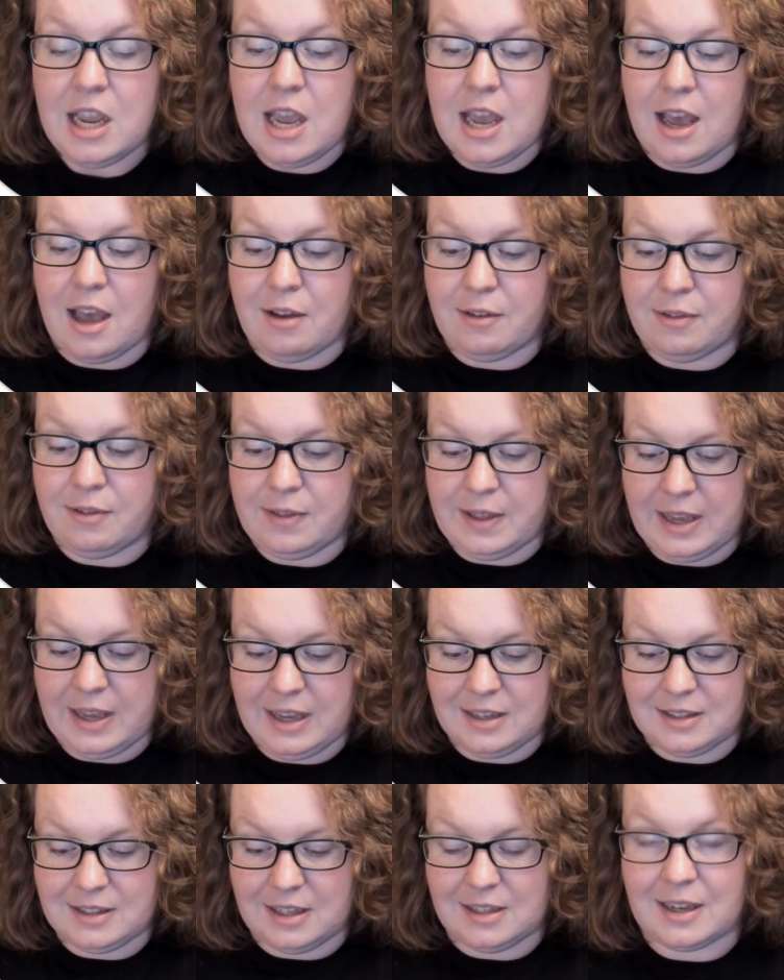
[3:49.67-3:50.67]
of things
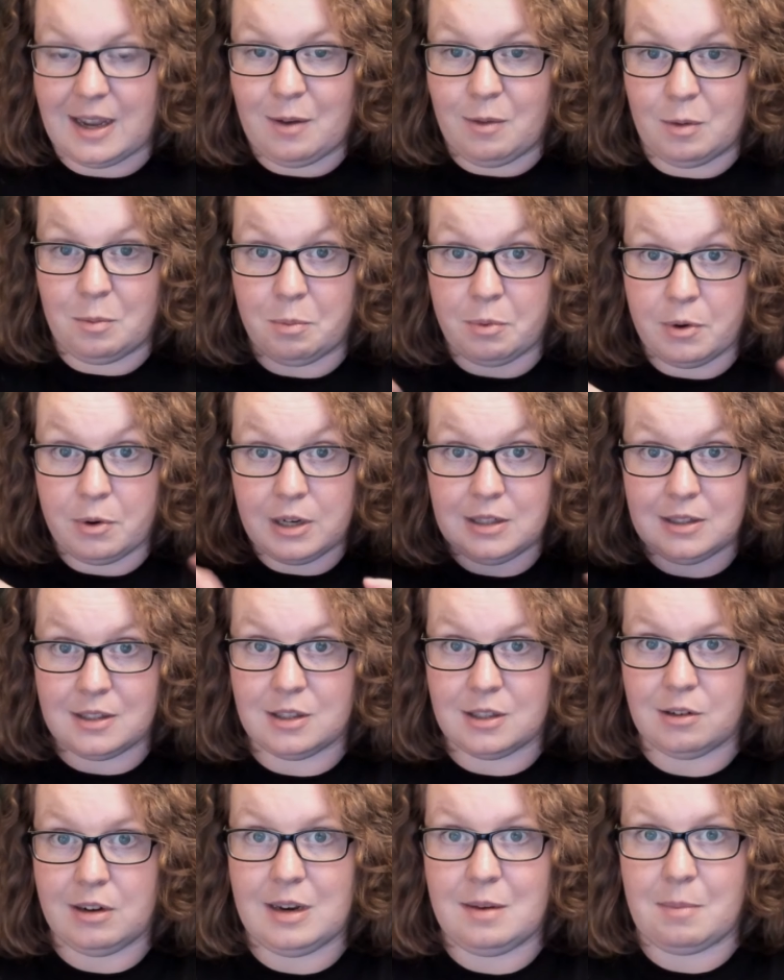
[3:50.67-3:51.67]
is I would print
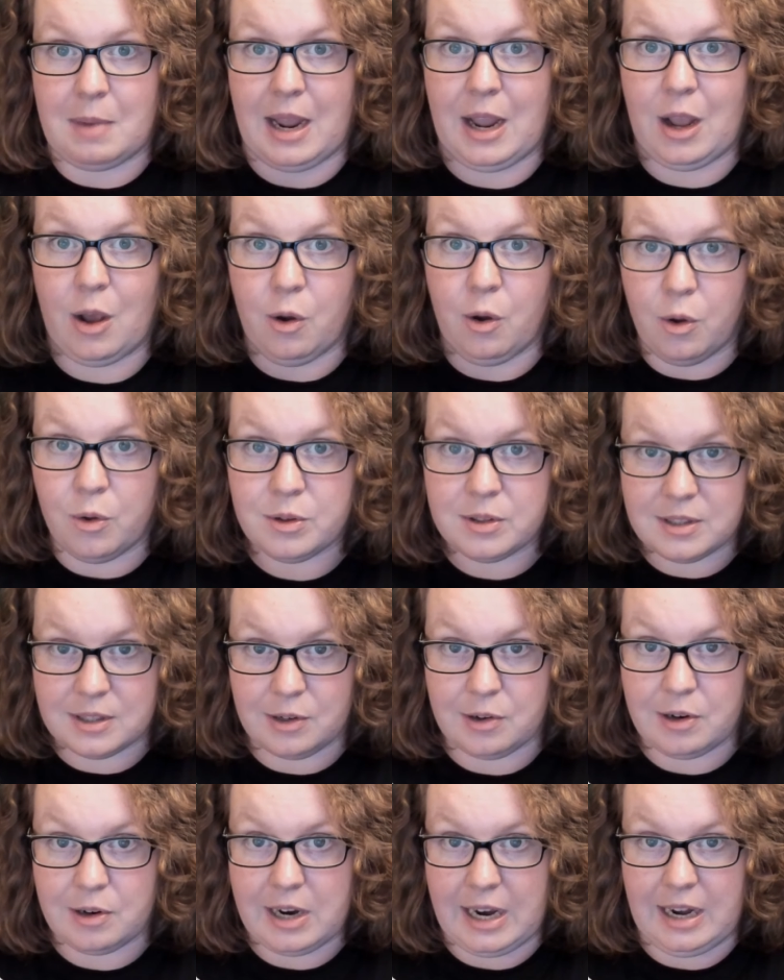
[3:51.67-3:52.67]
screen my whole
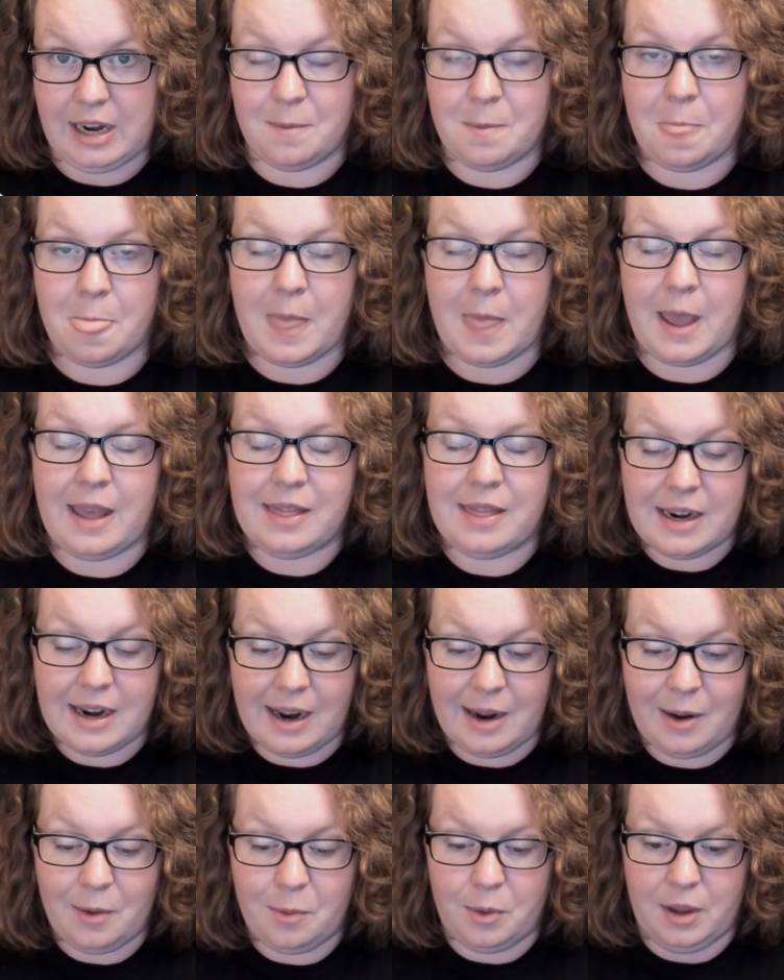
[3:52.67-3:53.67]
screen, and then I
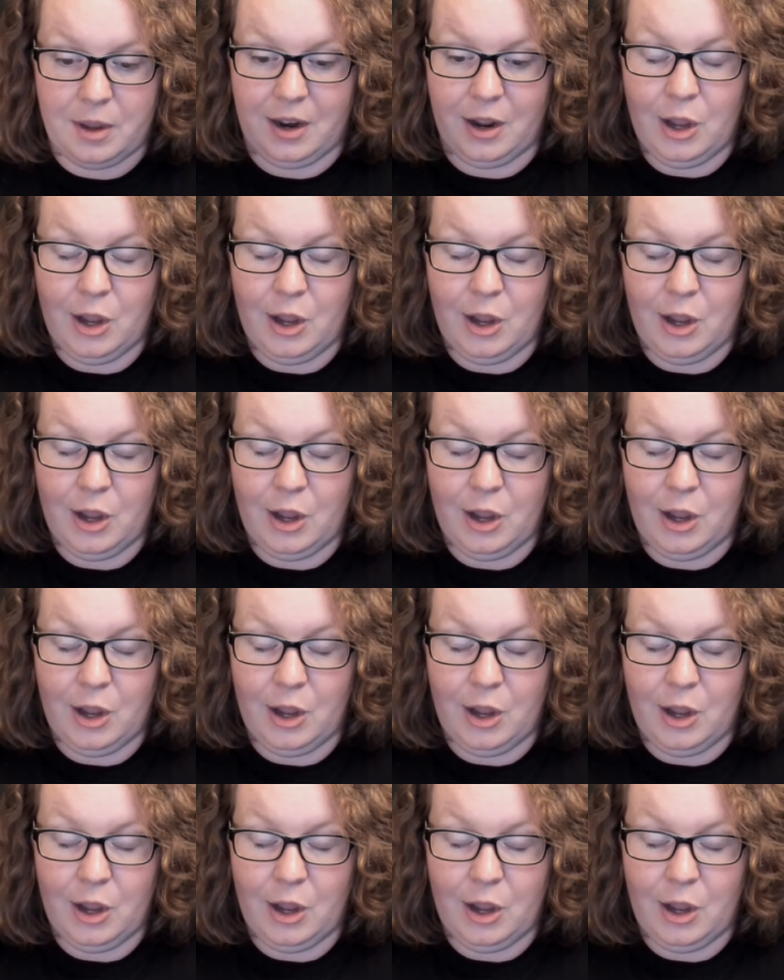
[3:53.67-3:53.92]
would